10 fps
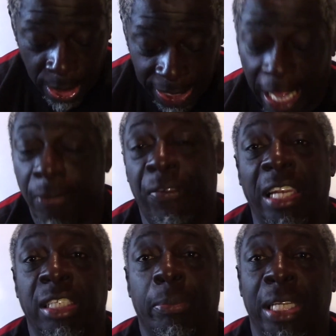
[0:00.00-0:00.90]
They have
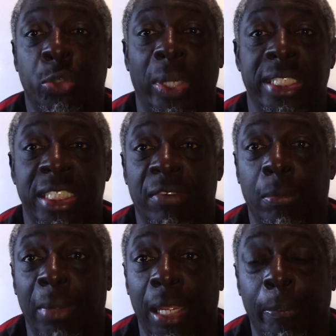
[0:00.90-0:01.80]
valued him at
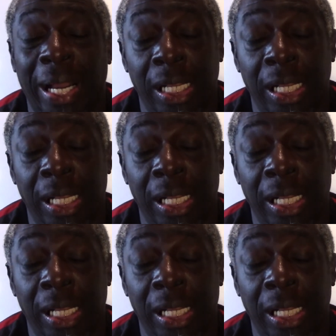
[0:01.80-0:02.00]
£27 million.